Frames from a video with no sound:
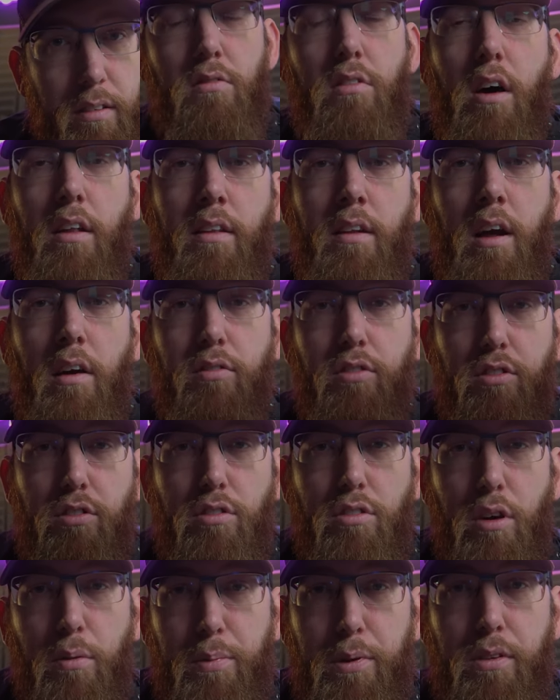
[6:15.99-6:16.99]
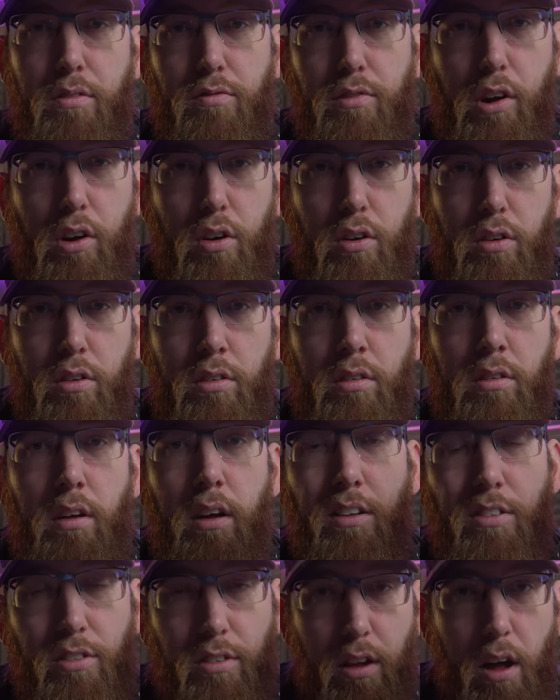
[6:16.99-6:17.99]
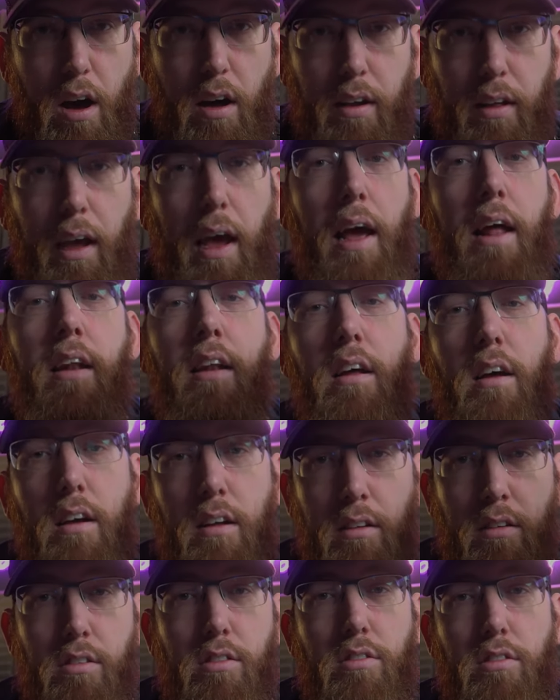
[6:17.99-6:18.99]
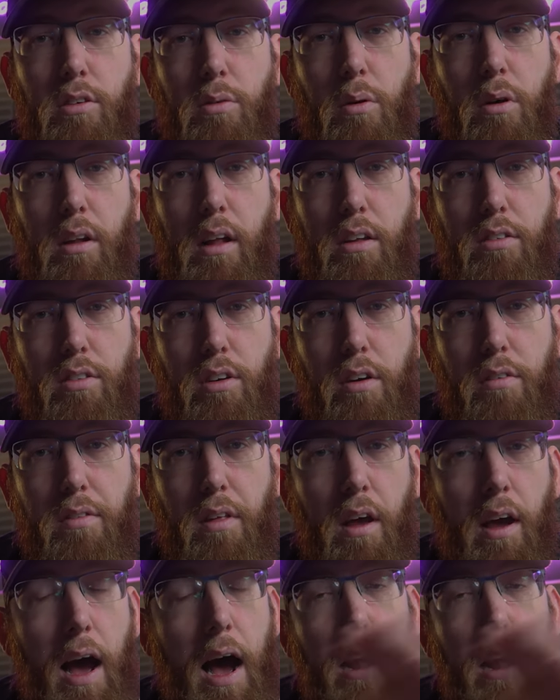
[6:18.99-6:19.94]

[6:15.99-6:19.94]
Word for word: rather than have to stop it recording and start it again and do all that sort of thing.